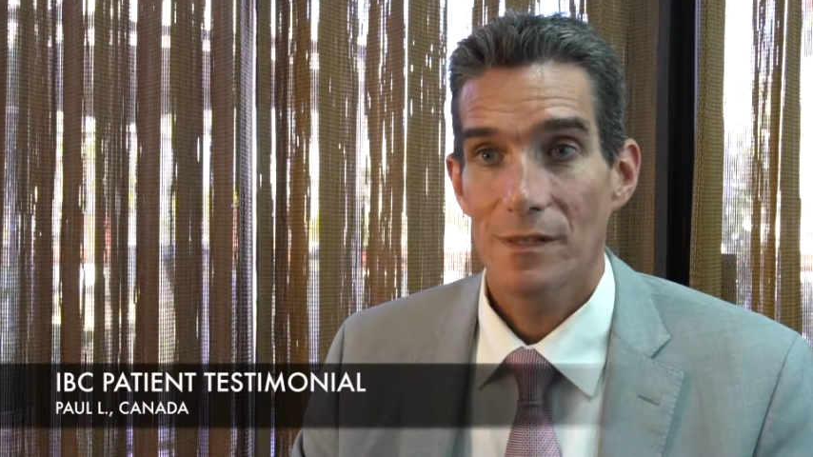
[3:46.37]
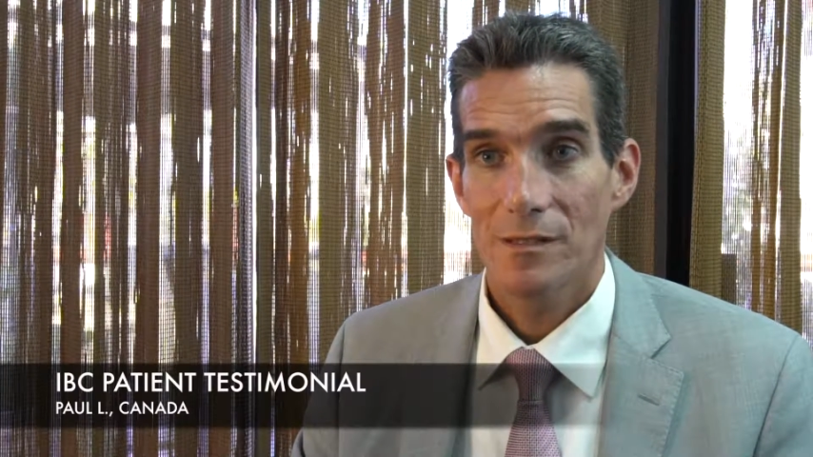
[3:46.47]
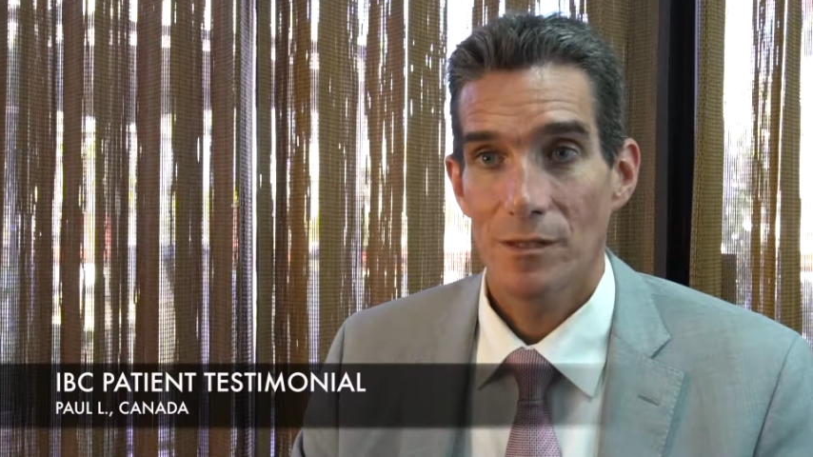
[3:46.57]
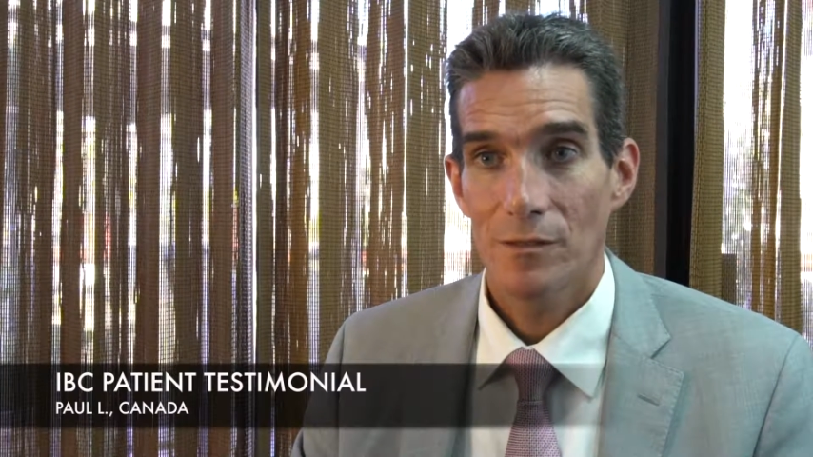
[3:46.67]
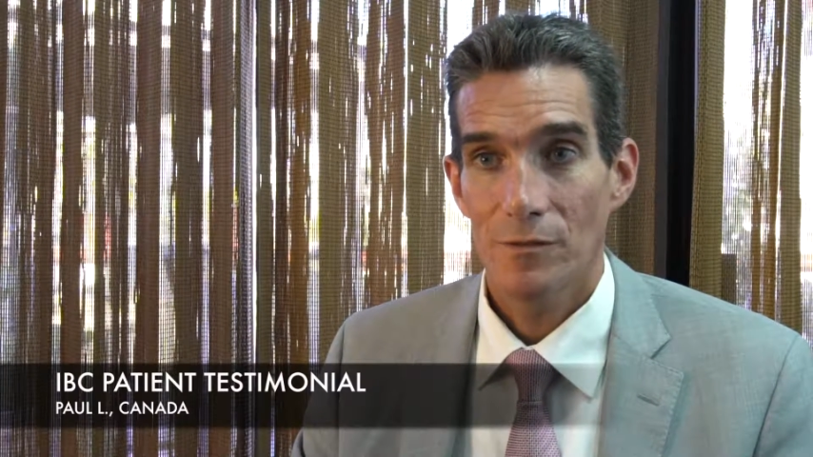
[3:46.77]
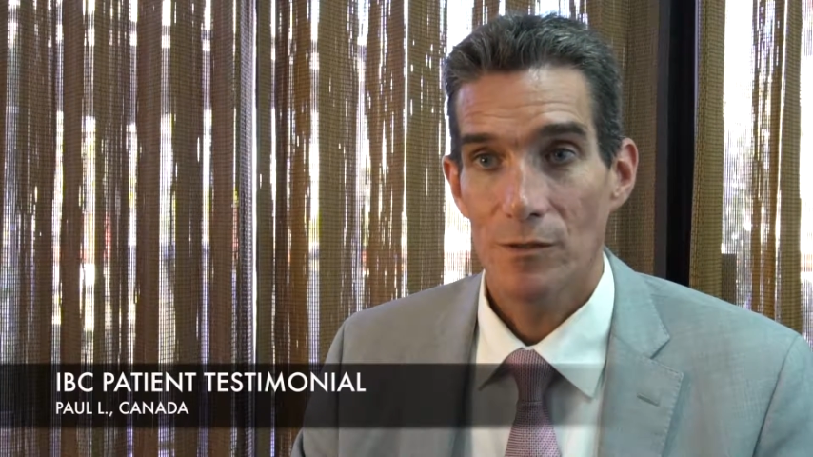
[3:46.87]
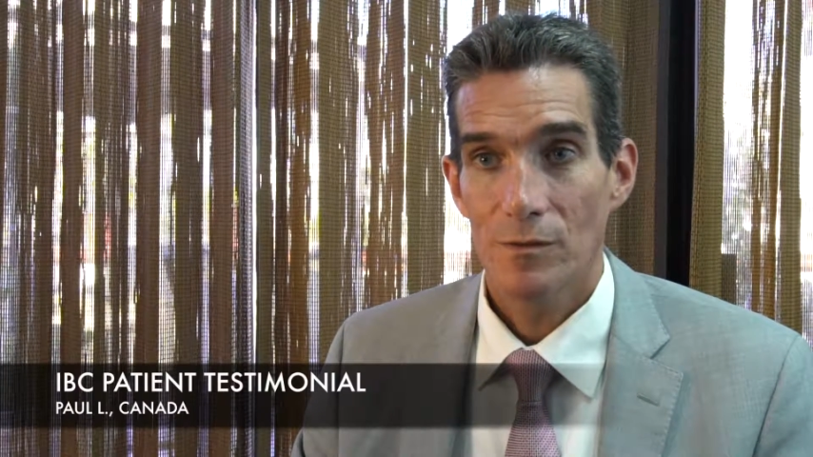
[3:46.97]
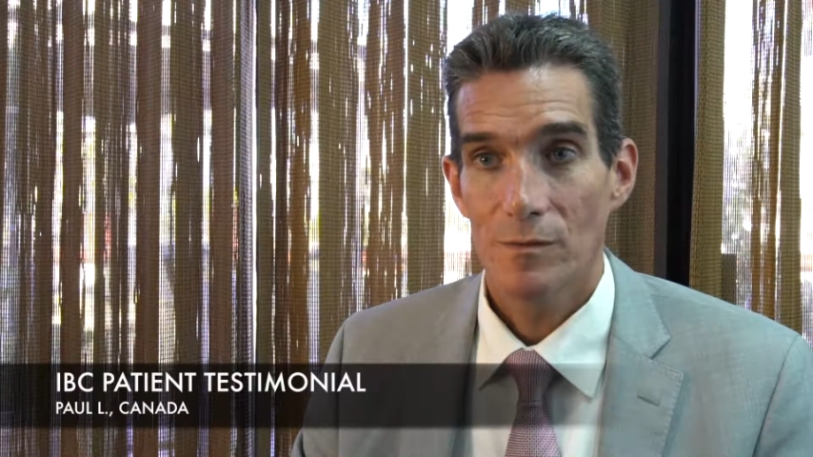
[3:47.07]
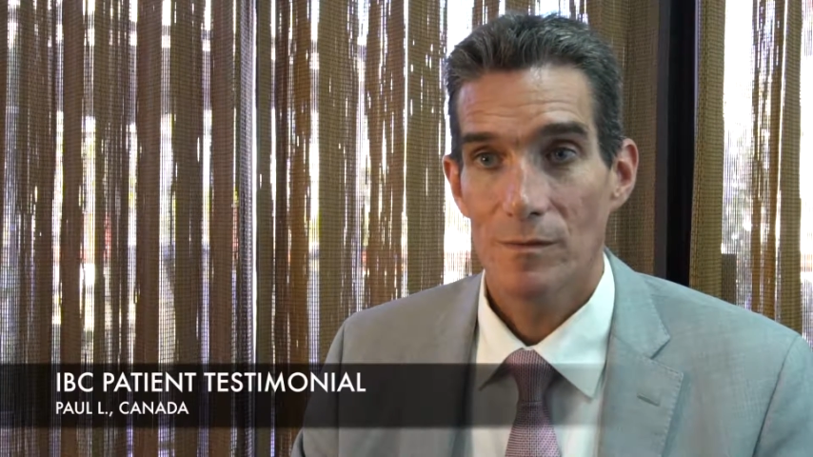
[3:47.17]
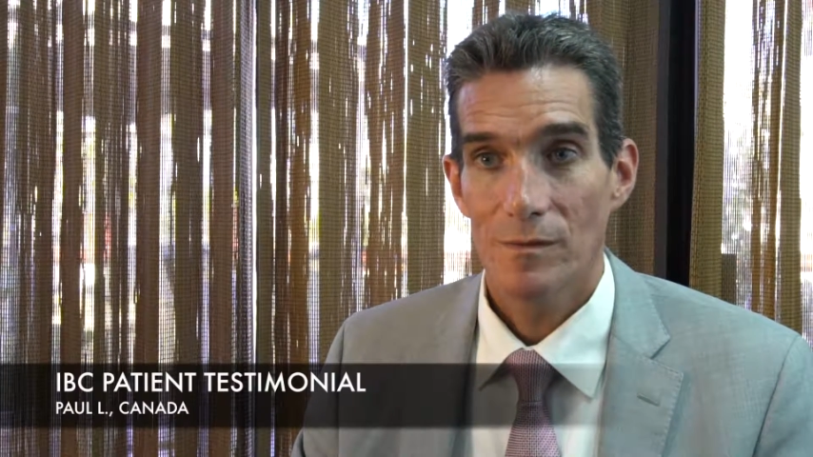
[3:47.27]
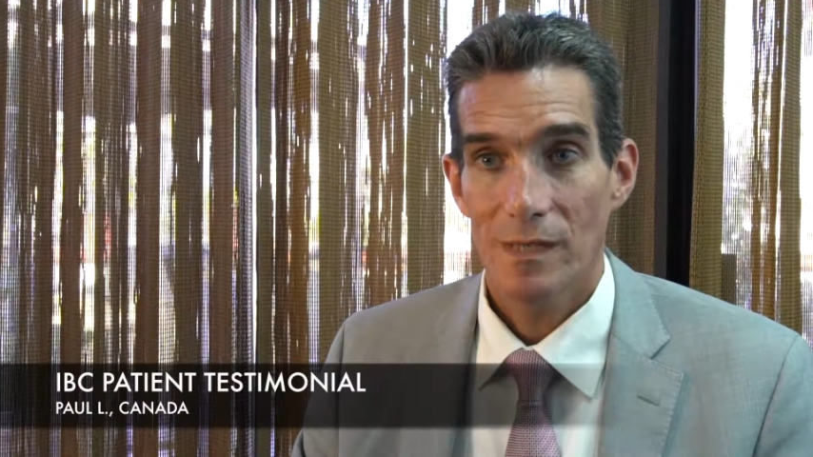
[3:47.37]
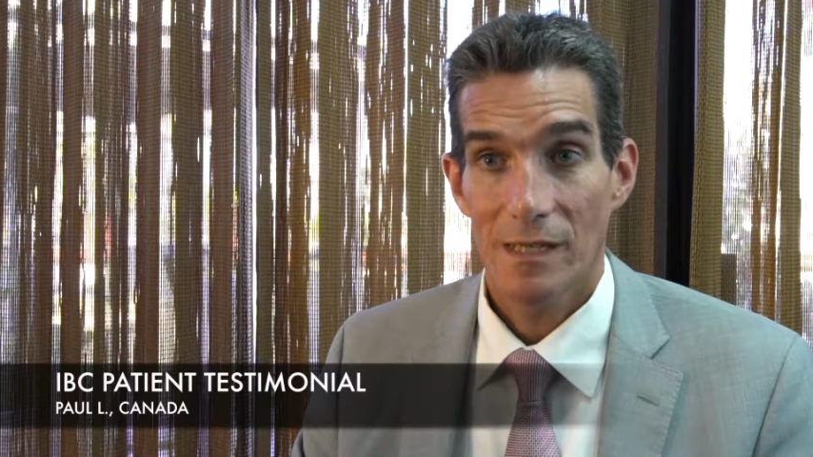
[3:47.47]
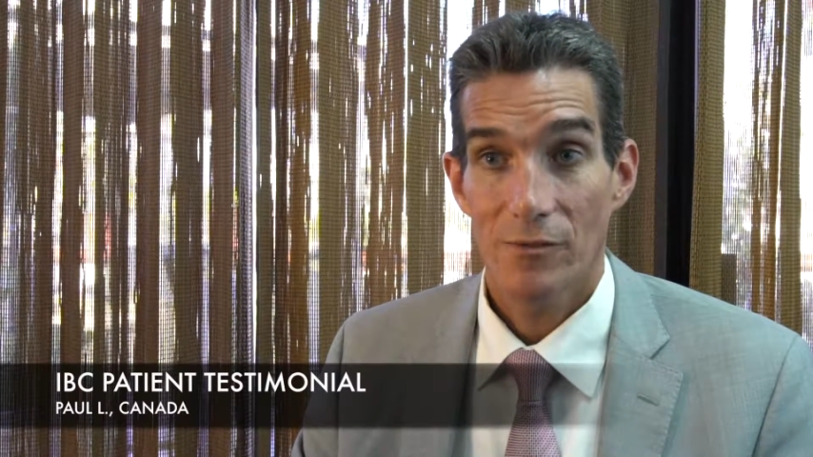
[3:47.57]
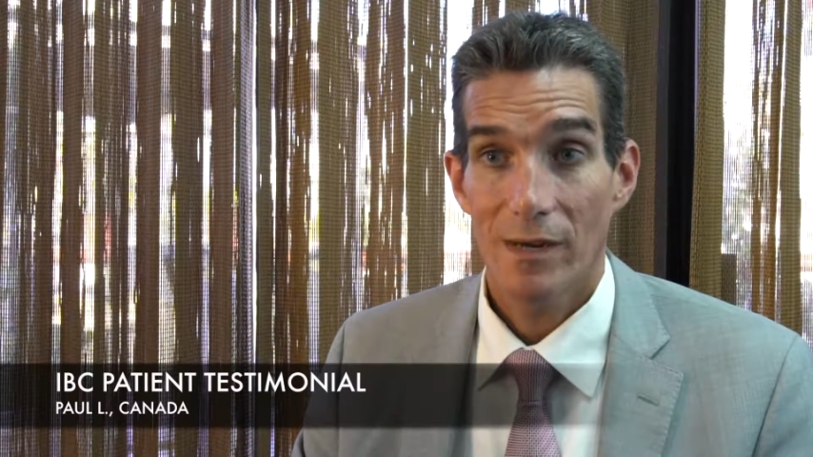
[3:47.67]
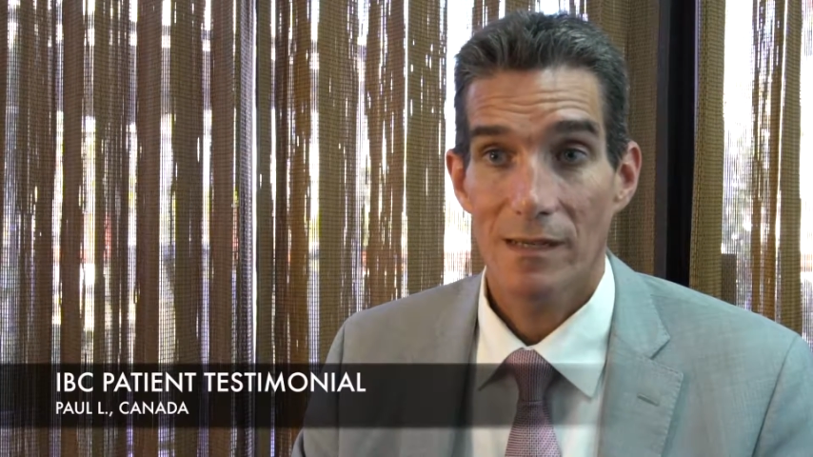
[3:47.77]
this interview,
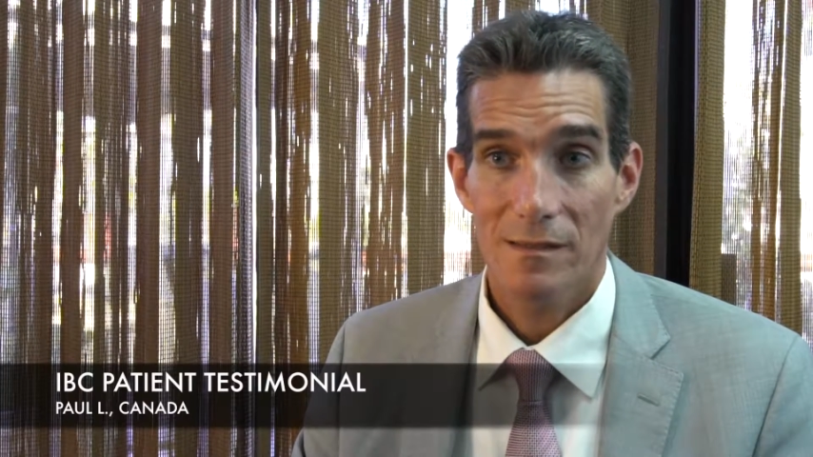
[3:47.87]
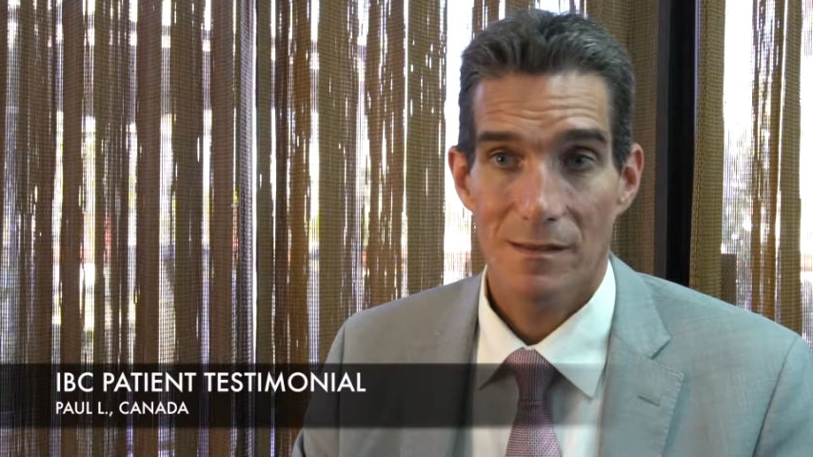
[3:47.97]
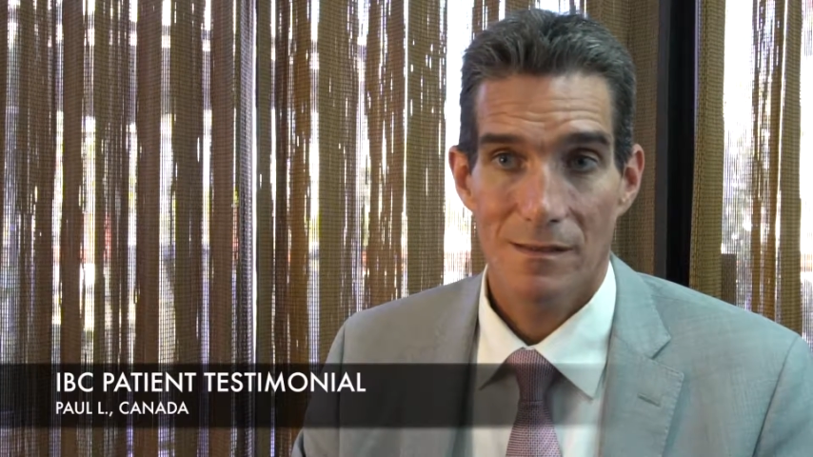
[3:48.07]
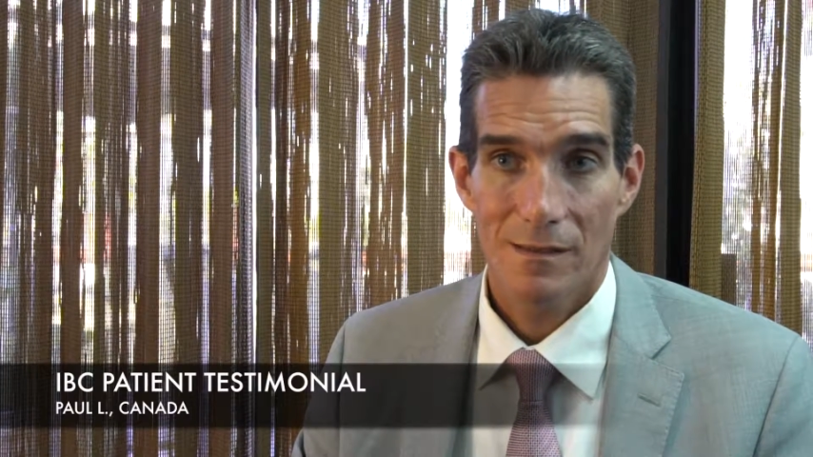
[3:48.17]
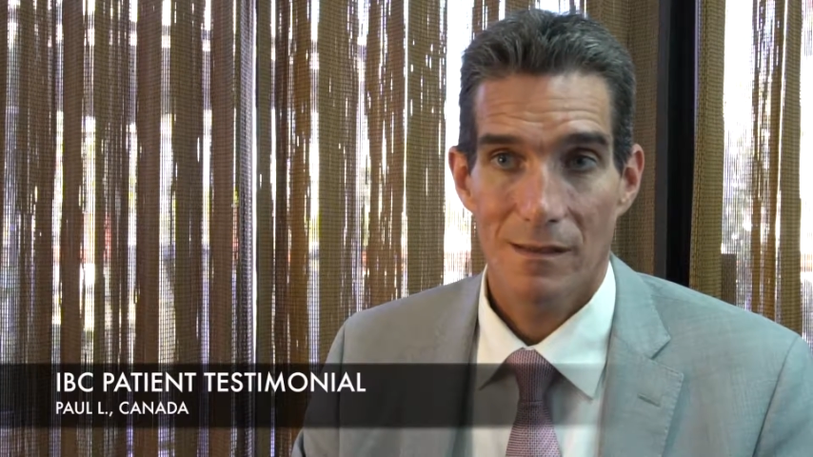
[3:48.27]
getting dressed,